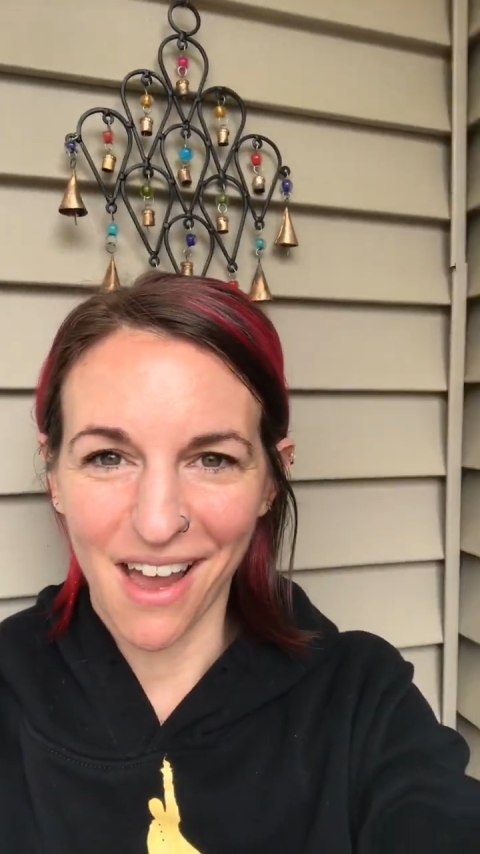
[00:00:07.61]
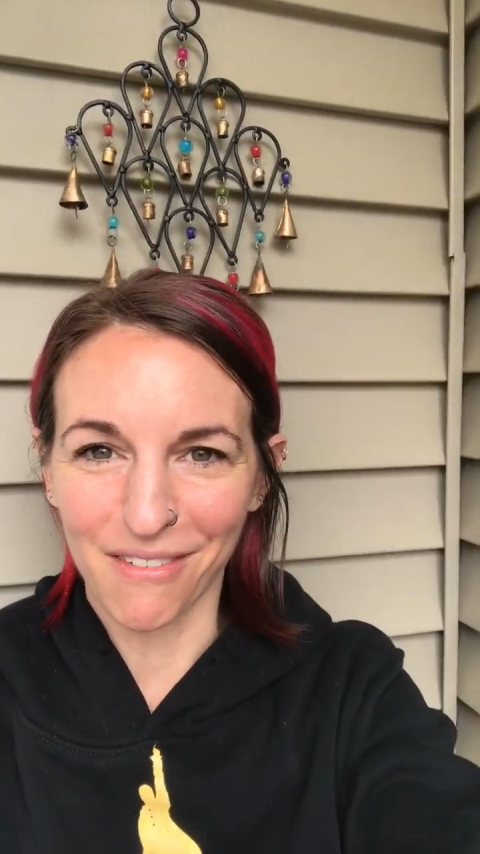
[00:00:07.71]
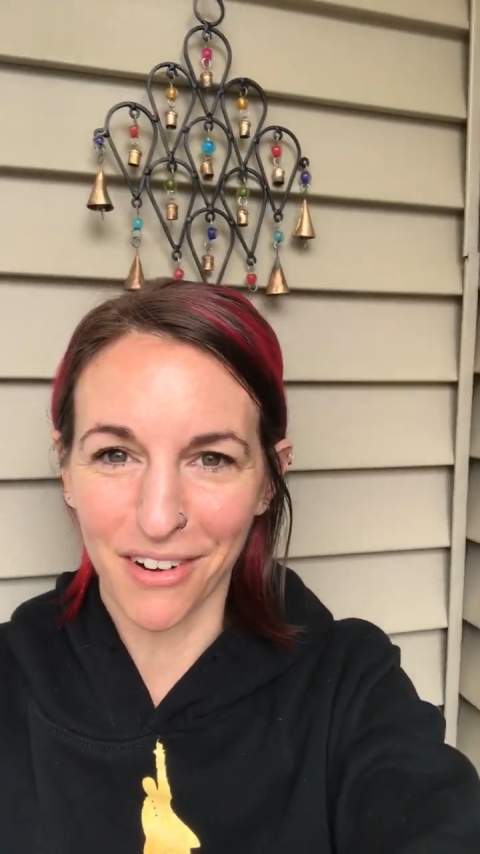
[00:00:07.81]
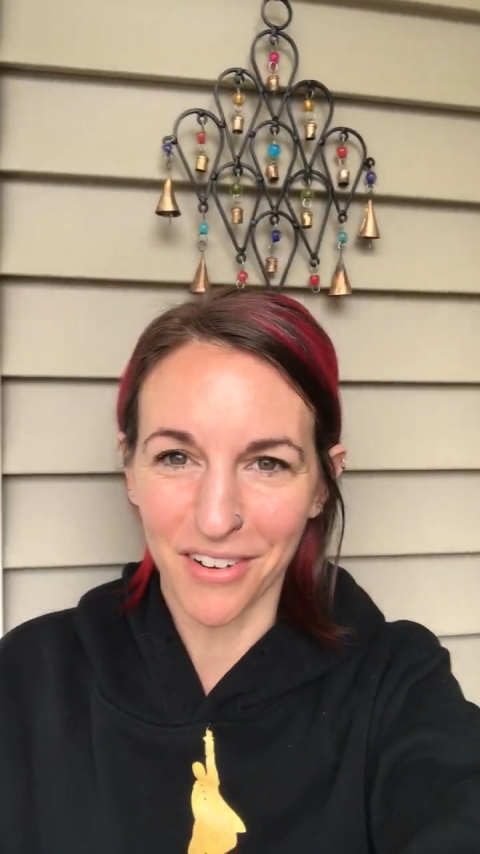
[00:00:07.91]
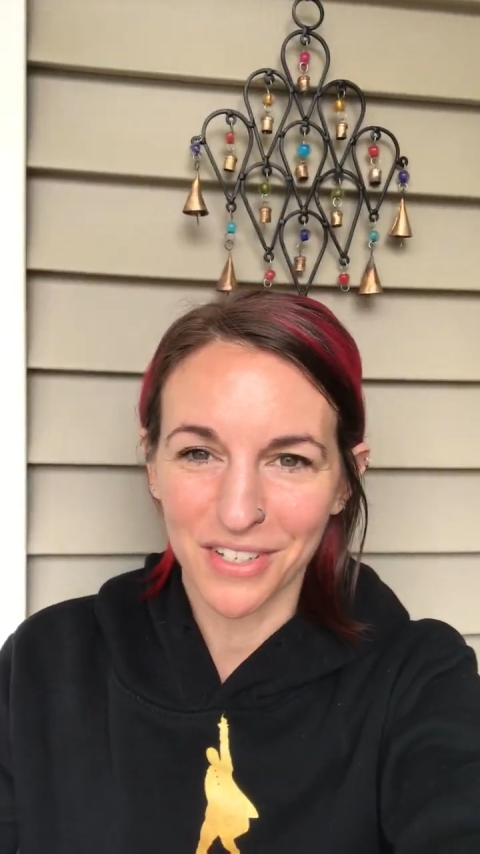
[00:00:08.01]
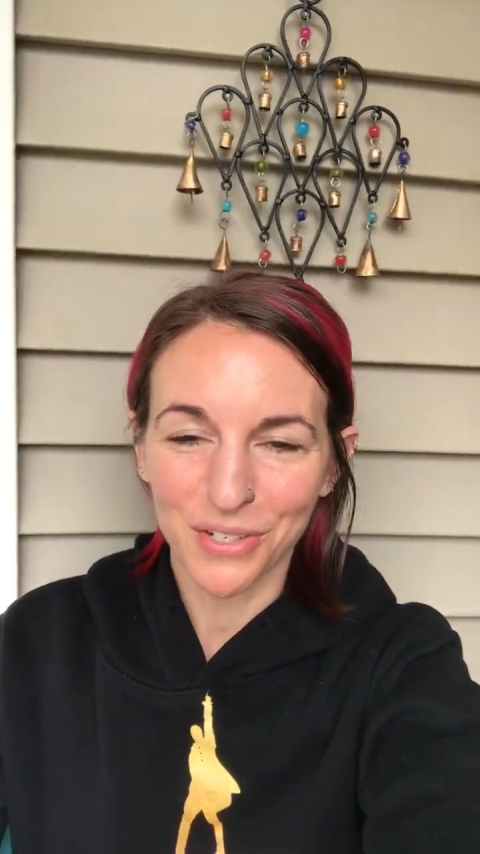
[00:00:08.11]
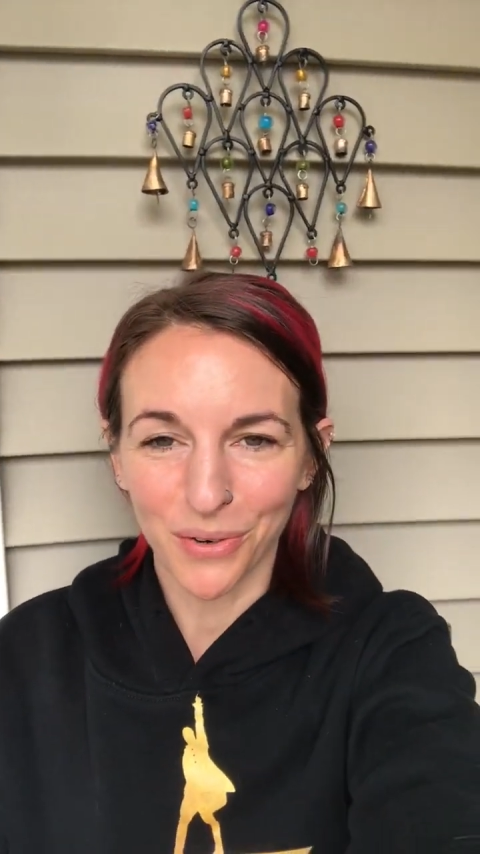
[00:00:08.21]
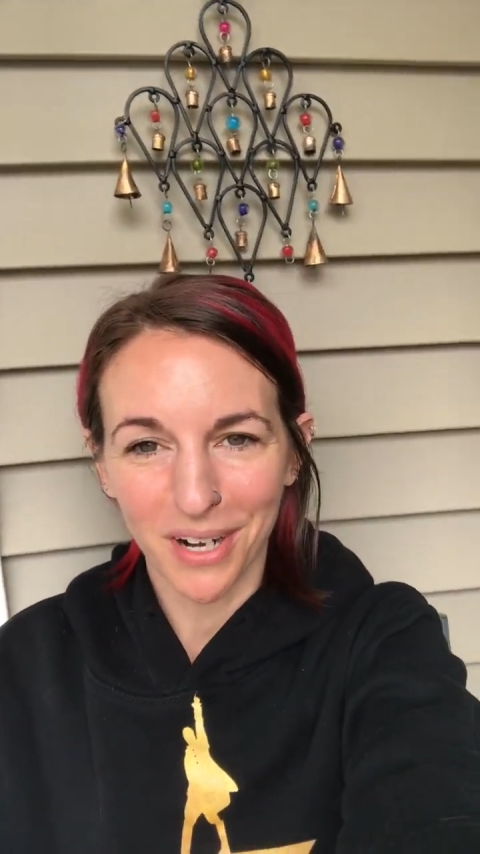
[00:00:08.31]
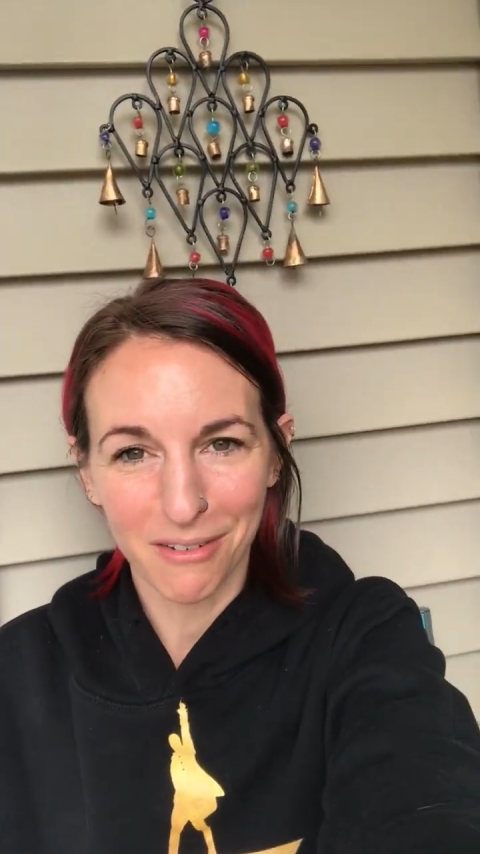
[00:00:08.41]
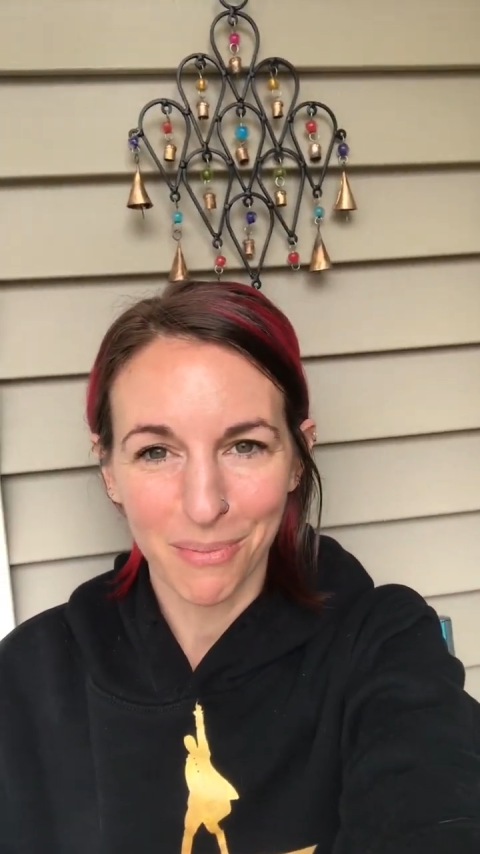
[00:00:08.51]
of a
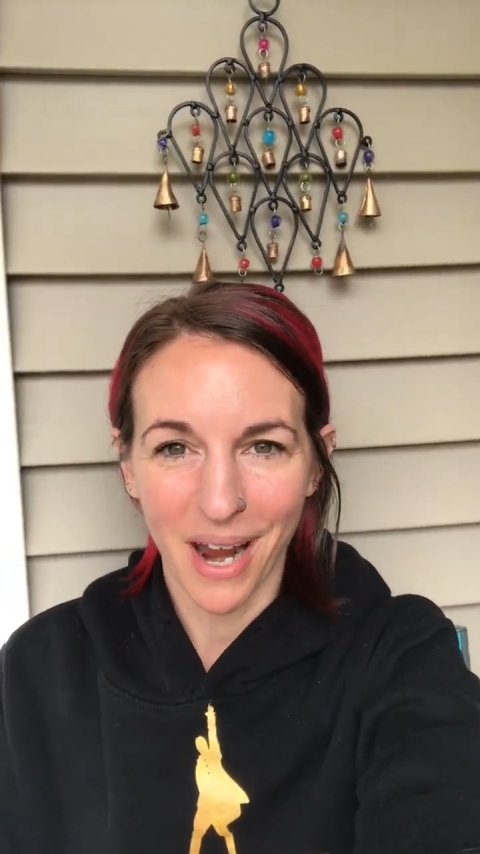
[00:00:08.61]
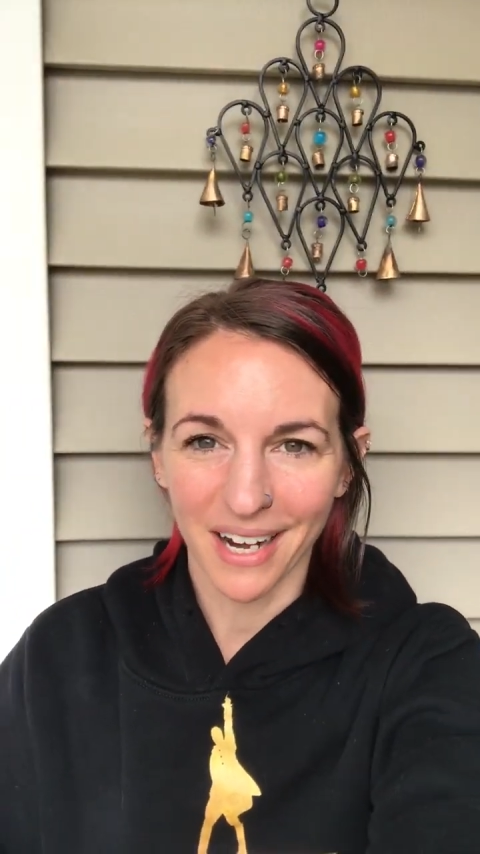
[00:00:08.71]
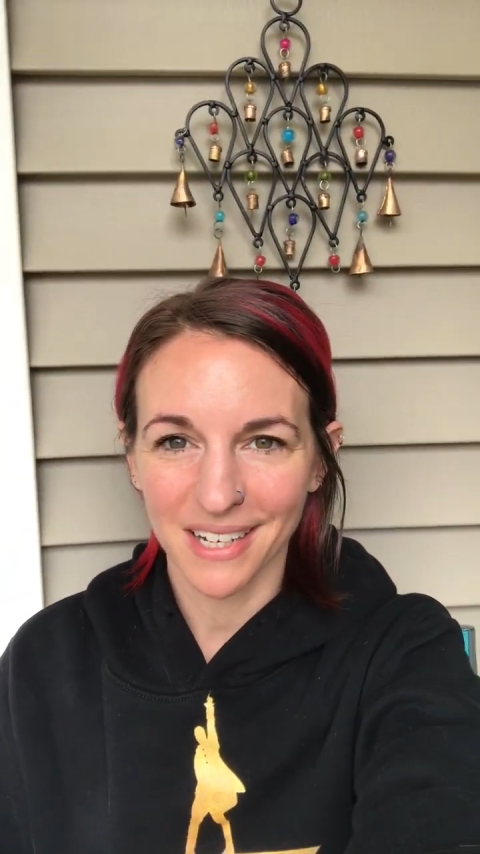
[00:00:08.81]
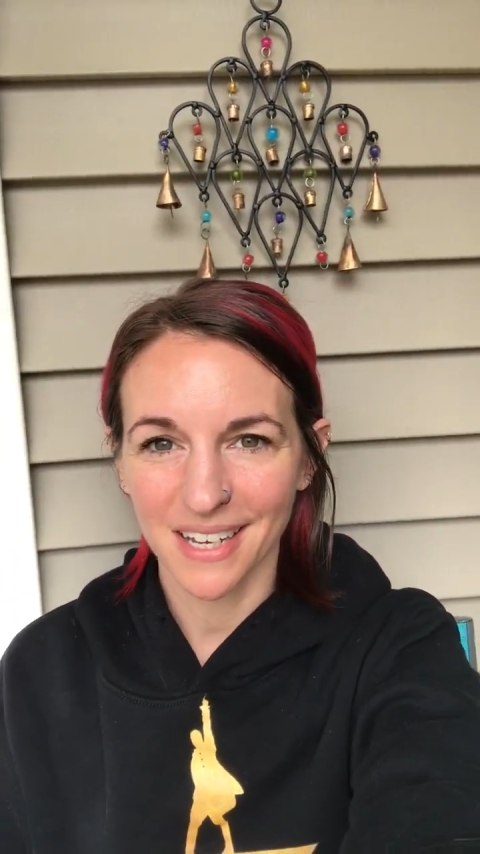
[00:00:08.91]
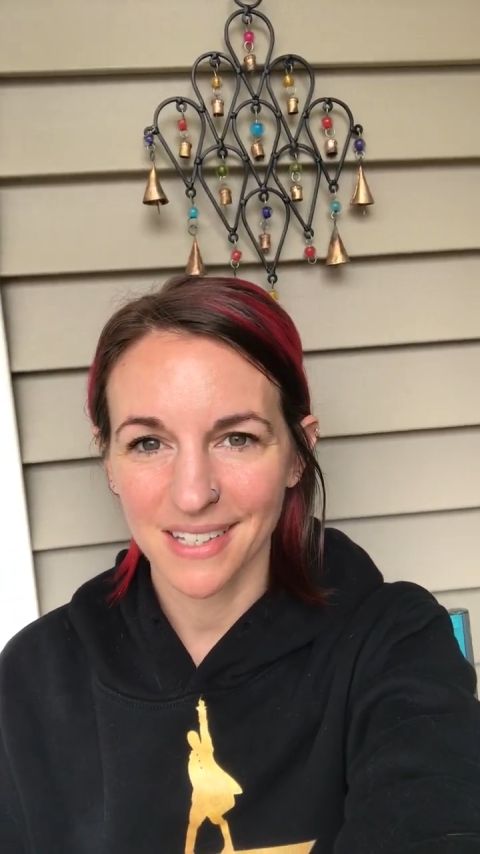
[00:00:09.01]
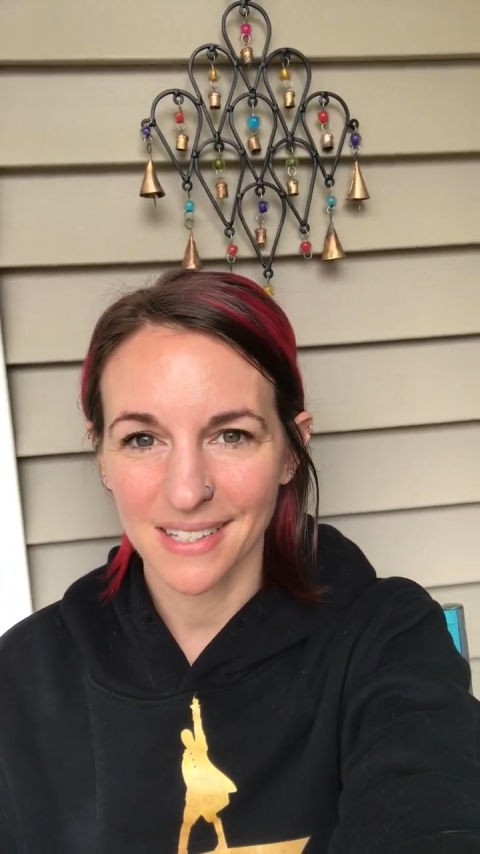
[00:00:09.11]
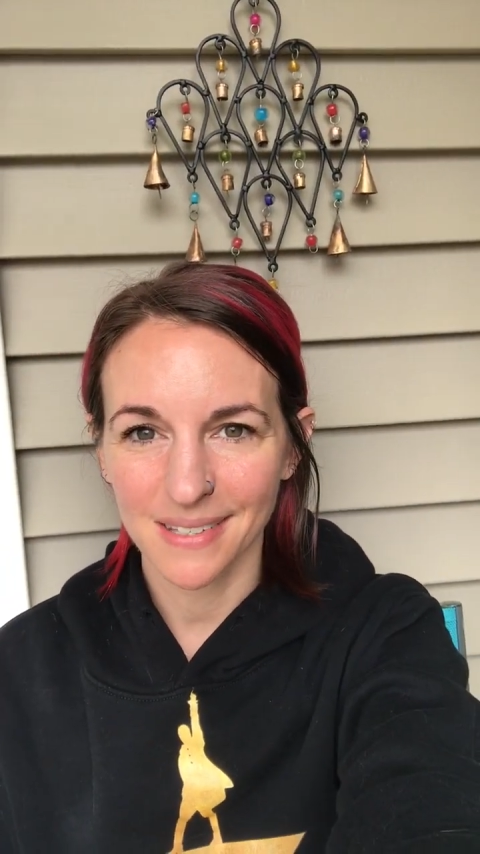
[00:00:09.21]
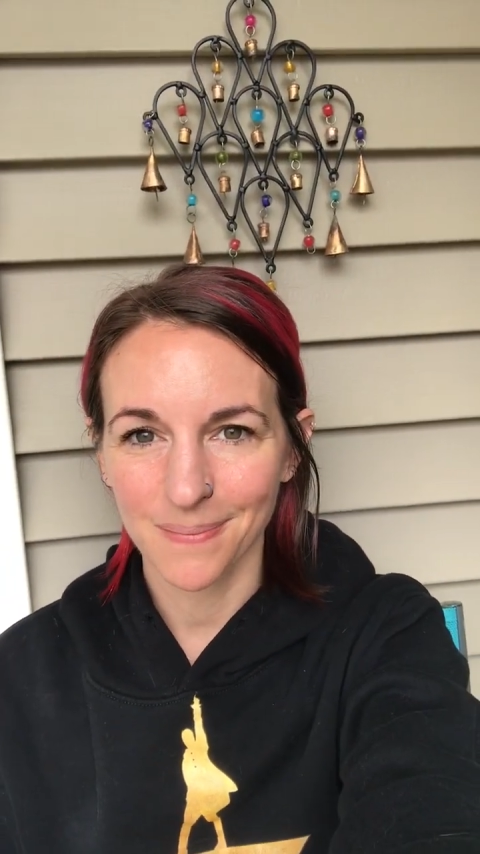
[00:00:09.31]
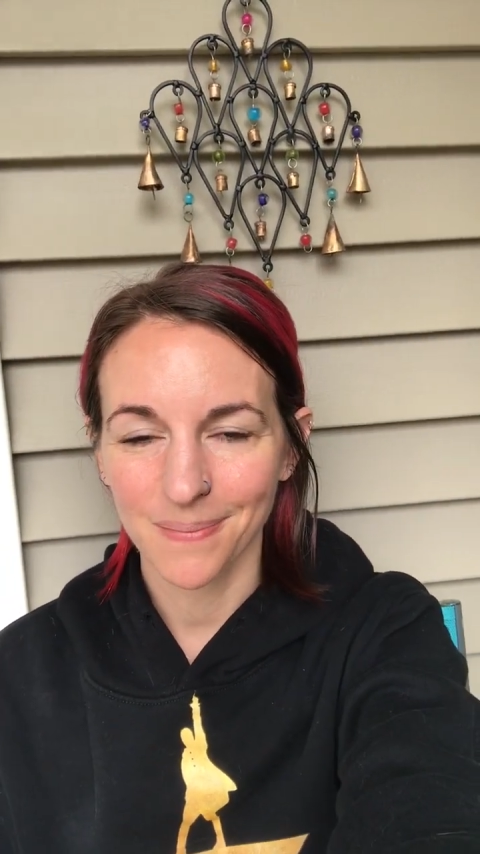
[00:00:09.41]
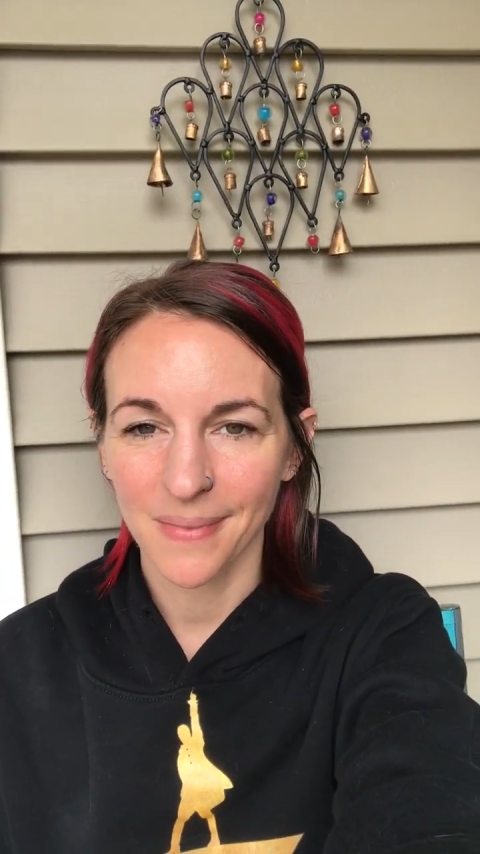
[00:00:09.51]
restorative practice.